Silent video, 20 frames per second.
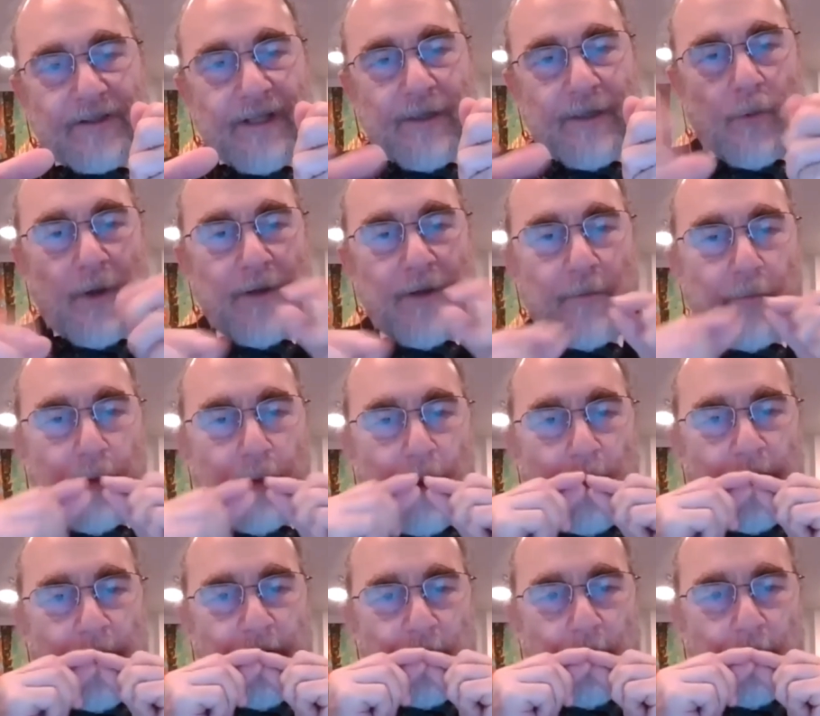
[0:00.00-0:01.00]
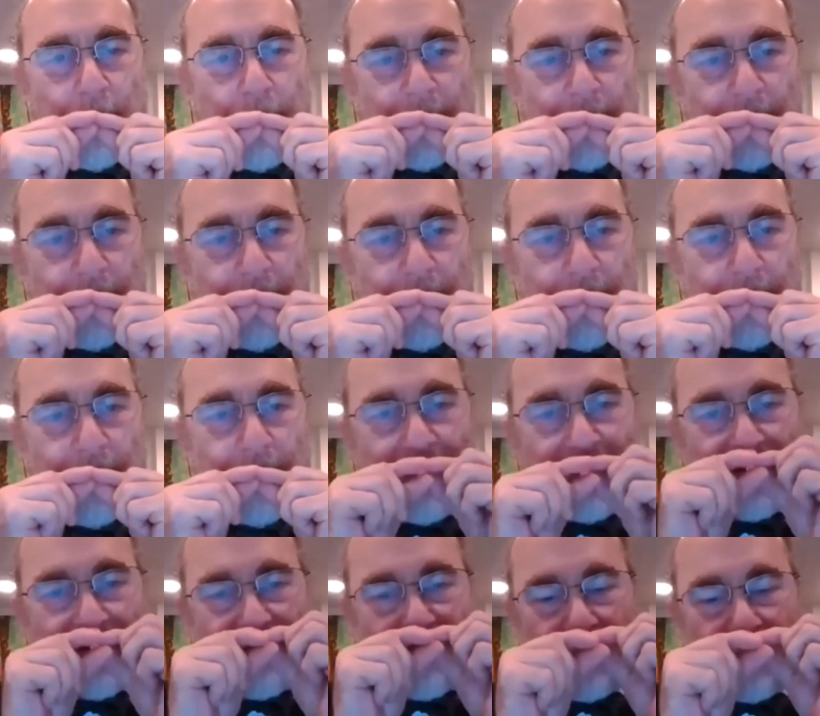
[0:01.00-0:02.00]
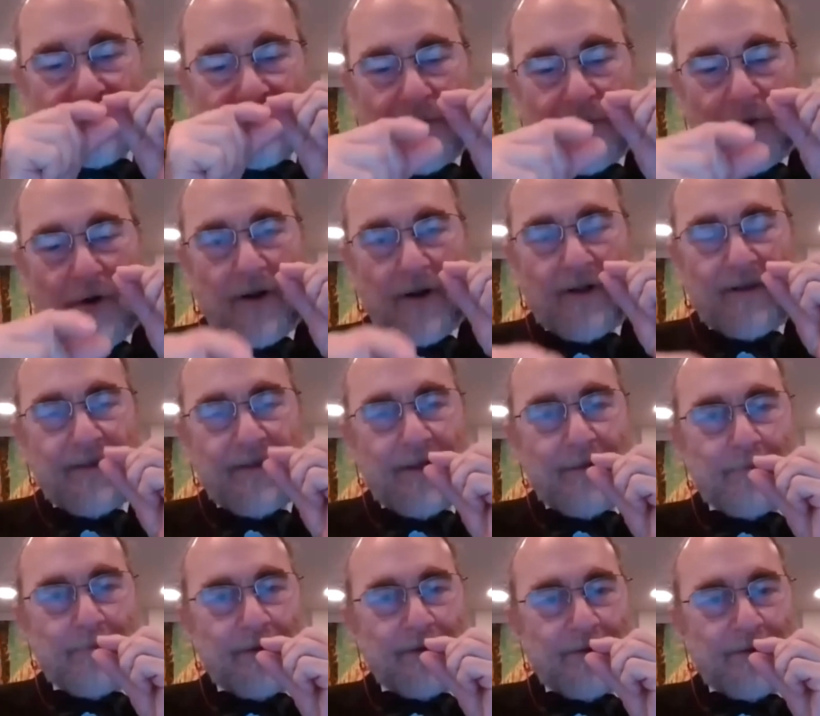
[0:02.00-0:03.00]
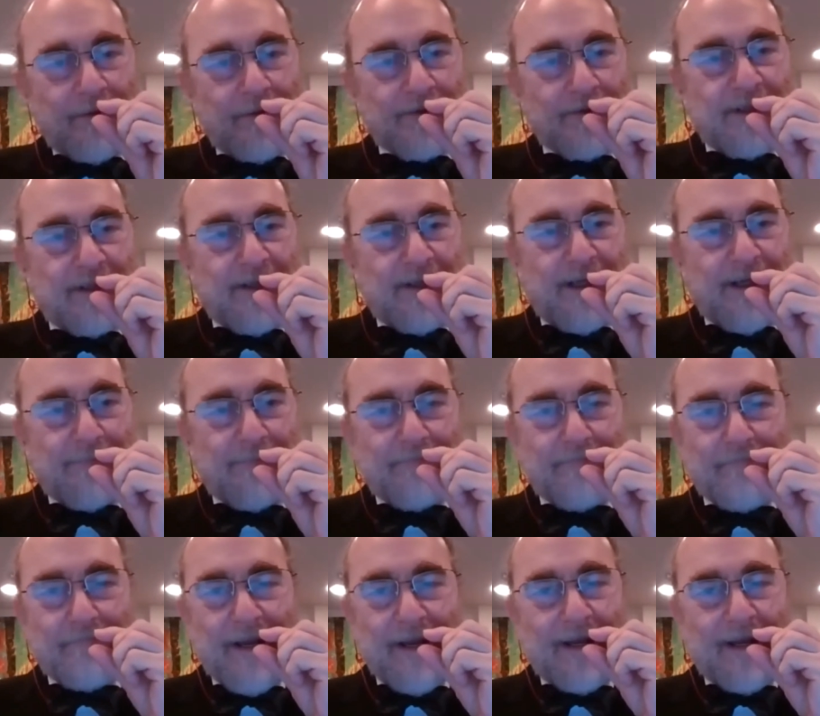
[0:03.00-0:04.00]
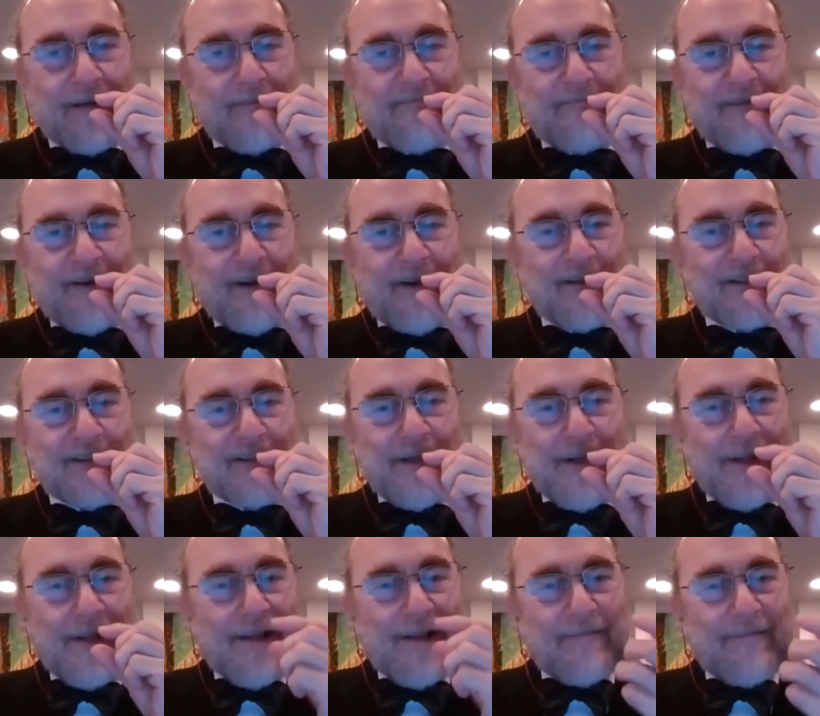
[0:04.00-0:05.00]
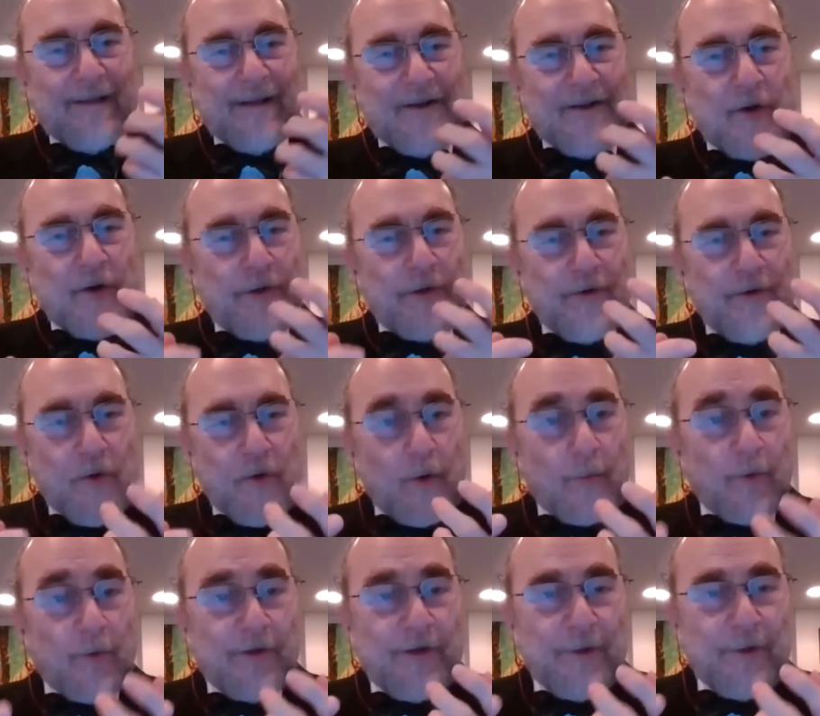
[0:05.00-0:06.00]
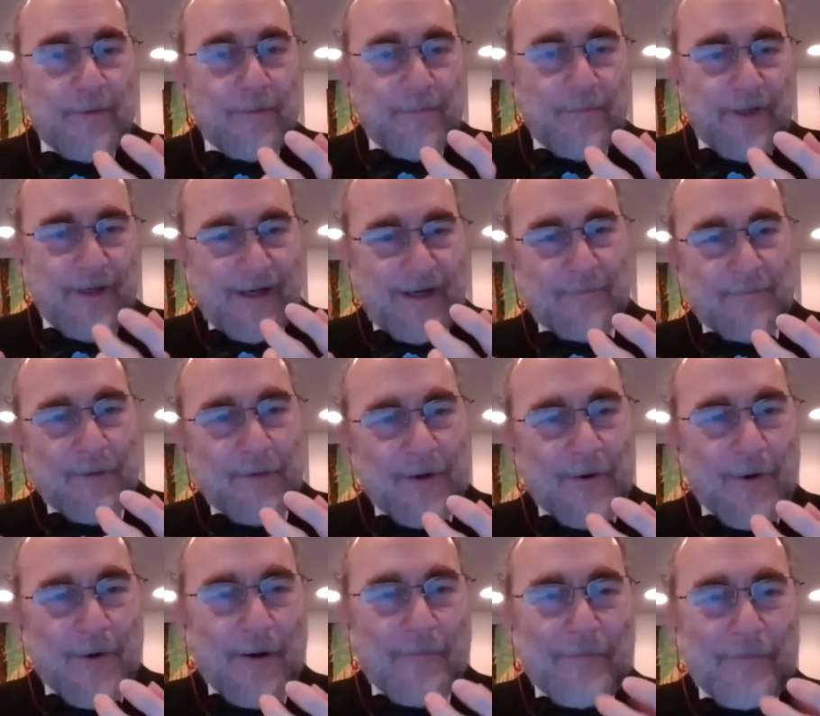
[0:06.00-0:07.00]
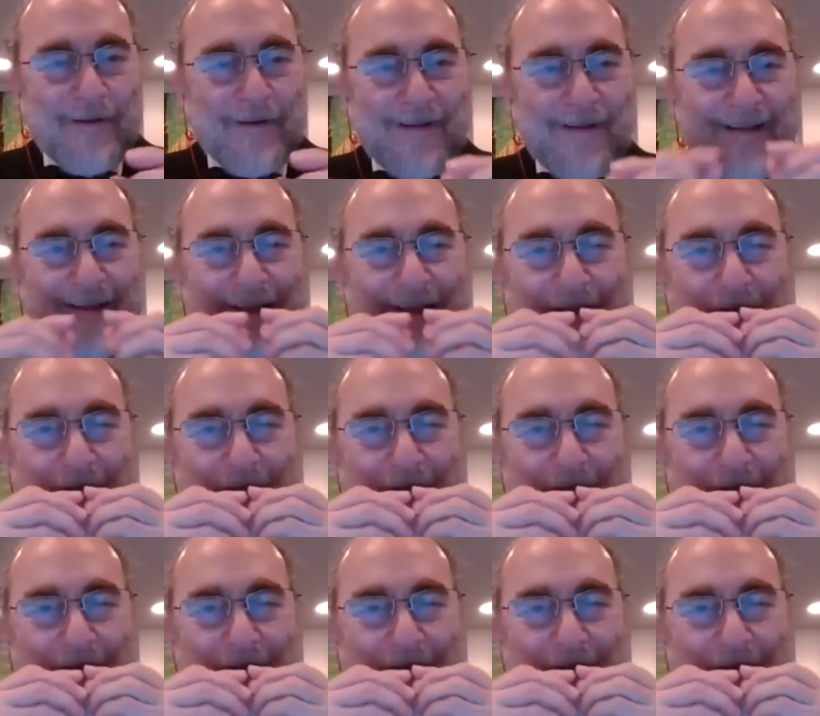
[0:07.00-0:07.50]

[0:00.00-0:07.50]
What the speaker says: when you blow into a balloon, there's those long, thin balloons that they make at fairs that no normal human being can blow up. You